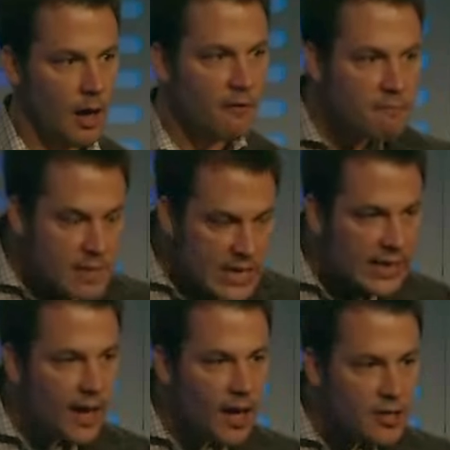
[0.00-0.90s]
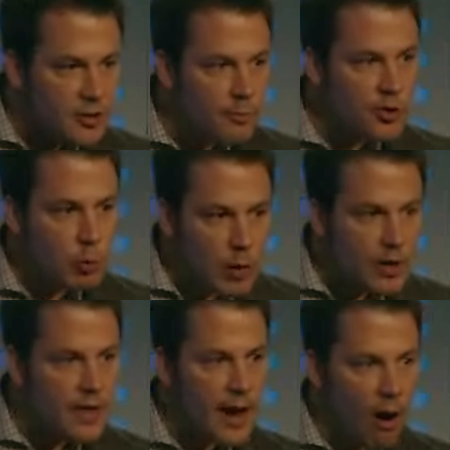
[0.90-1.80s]
of meeting customers
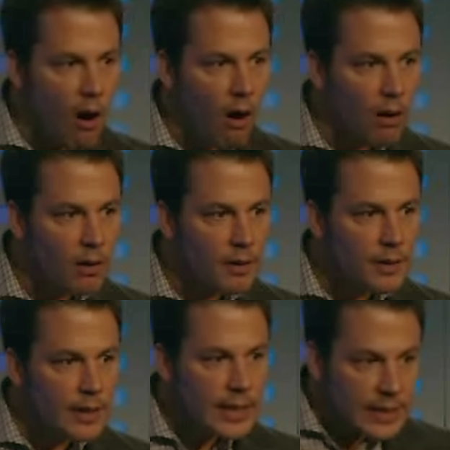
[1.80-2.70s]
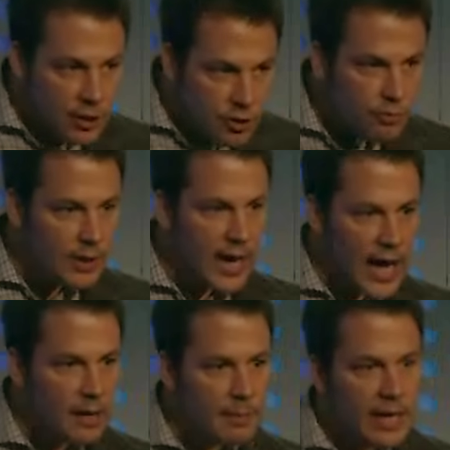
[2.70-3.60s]
where they are in the new
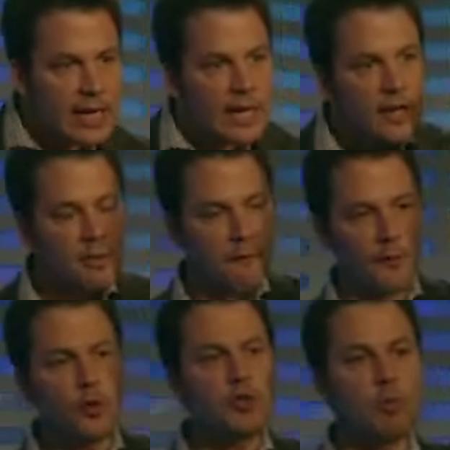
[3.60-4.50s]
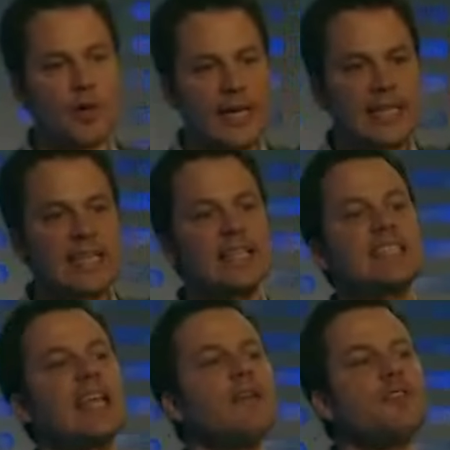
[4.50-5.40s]
economy. And the first one is
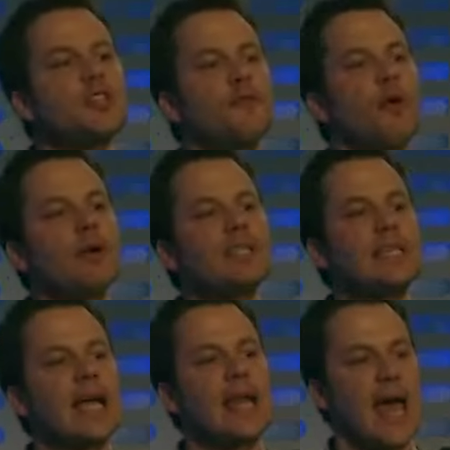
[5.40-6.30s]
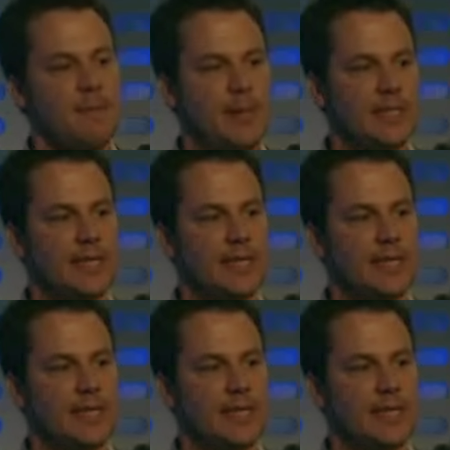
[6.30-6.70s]
instead of just focusing on how to be